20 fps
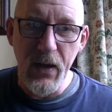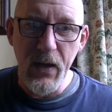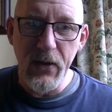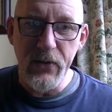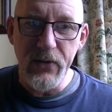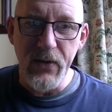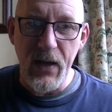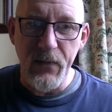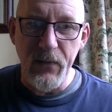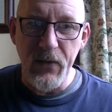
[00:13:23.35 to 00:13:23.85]

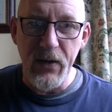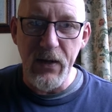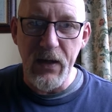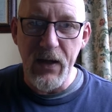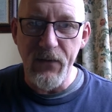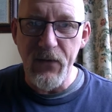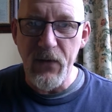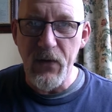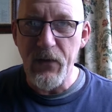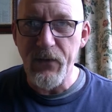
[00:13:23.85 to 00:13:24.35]
So I'm going to
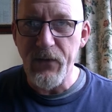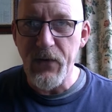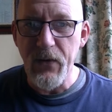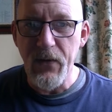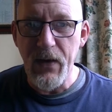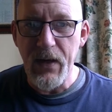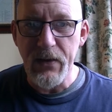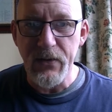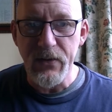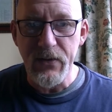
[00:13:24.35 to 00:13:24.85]
give you a few
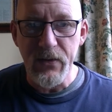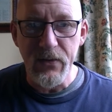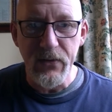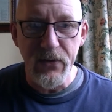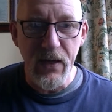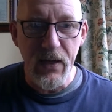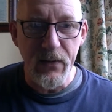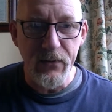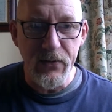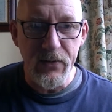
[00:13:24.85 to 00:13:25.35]
hints and
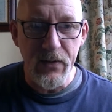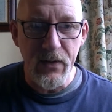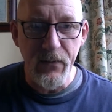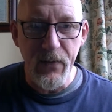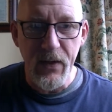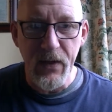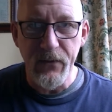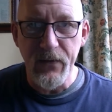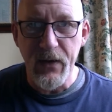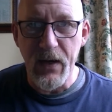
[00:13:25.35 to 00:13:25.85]
tips and a
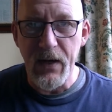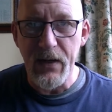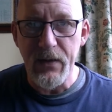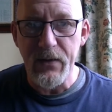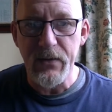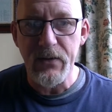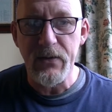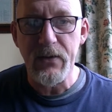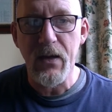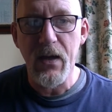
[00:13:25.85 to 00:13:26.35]
bit of
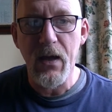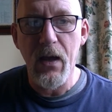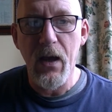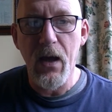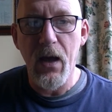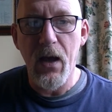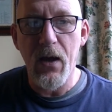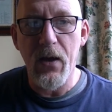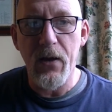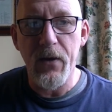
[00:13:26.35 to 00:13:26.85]
guidance
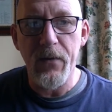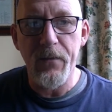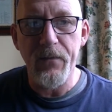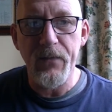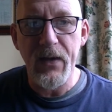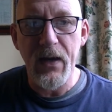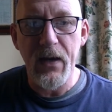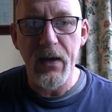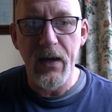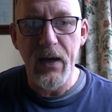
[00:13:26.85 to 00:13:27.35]
on
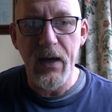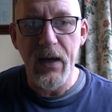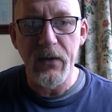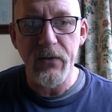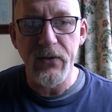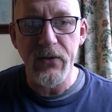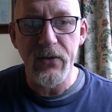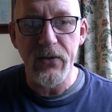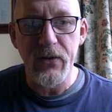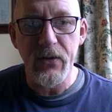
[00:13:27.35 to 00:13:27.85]
how
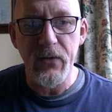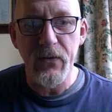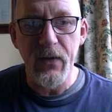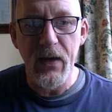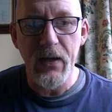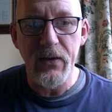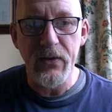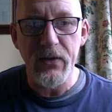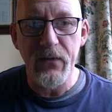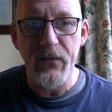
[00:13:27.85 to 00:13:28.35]
to do
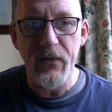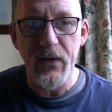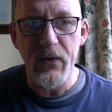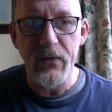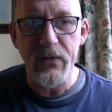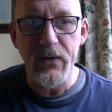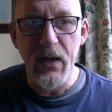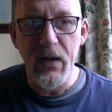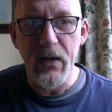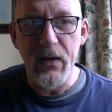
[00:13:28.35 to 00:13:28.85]

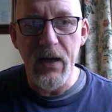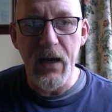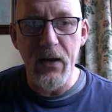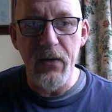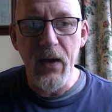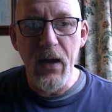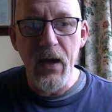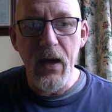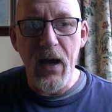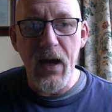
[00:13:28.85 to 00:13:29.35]
interviews. Now,
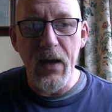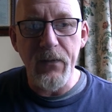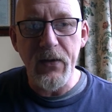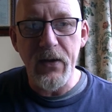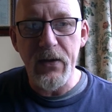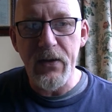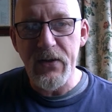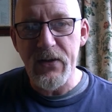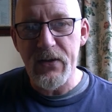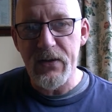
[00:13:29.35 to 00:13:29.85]
I'm
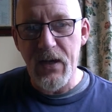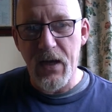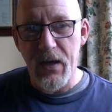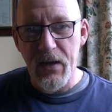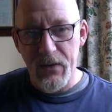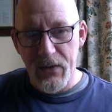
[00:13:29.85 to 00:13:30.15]
going to start